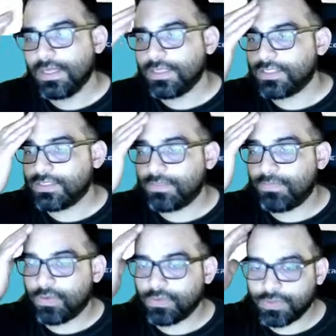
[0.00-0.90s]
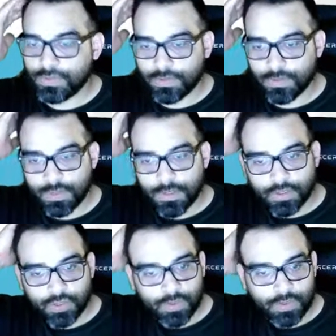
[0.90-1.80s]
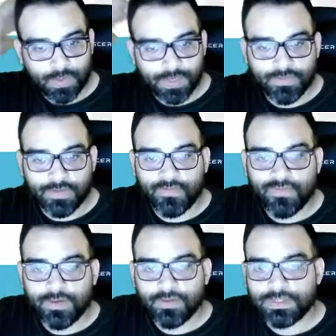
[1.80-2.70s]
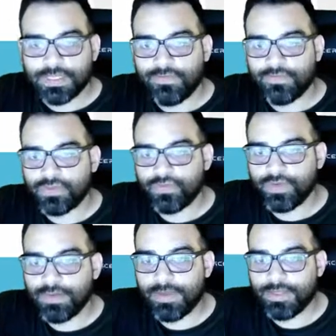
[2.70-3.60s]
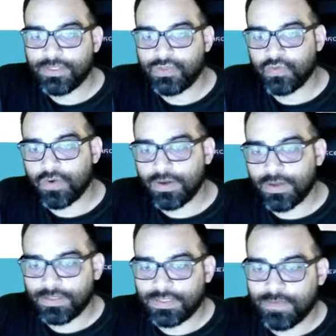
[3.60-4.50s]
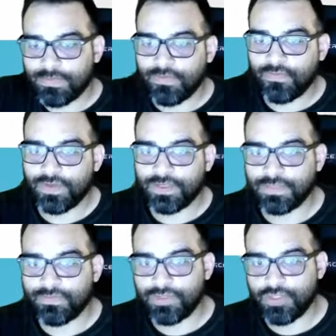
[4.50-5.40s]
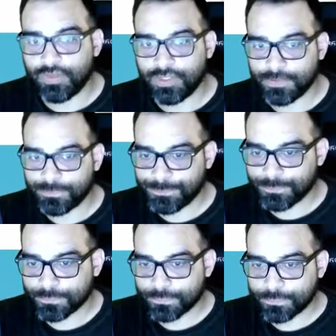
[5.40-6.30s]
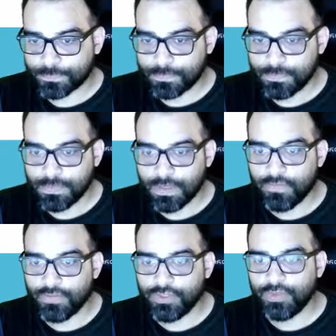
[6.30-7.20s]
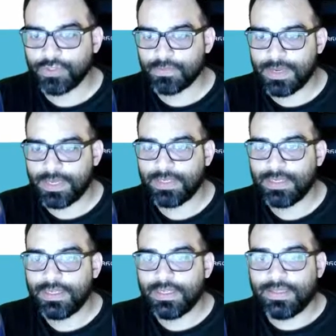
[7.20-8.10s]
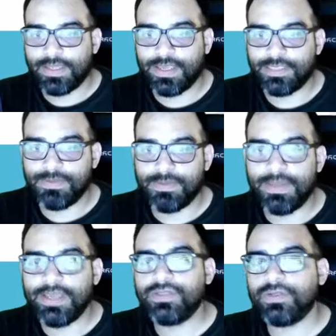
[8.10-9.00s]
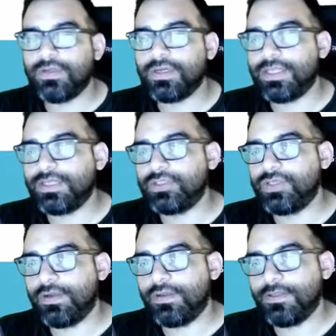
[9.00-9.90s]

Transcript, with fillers: There's the poster shows one of the feared typhus-ridden mice drawn on top of the face of a Jewish of a Jewish man that has been made to look like a skull.